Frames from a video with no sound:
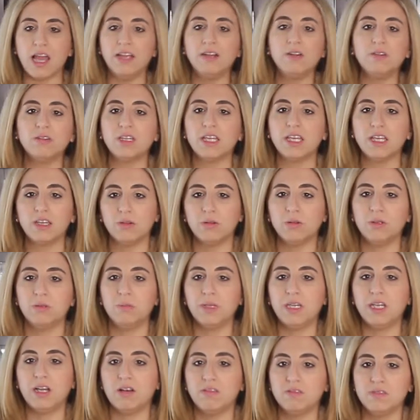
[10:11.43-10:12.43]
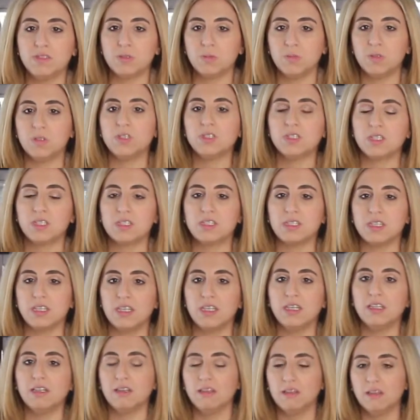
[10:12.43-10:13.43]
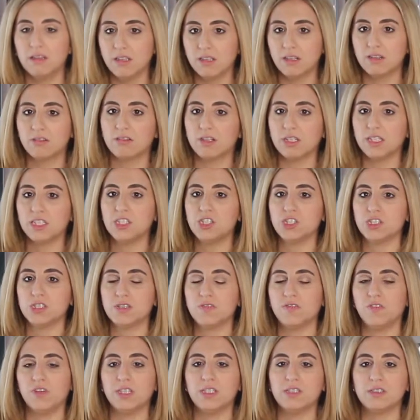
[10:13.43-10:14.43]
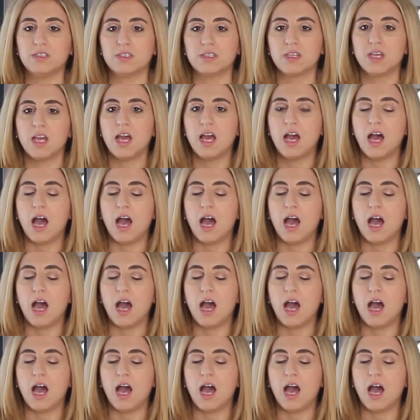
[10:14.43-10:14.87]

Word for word: I don't think it would be comfortable because it literally just fits.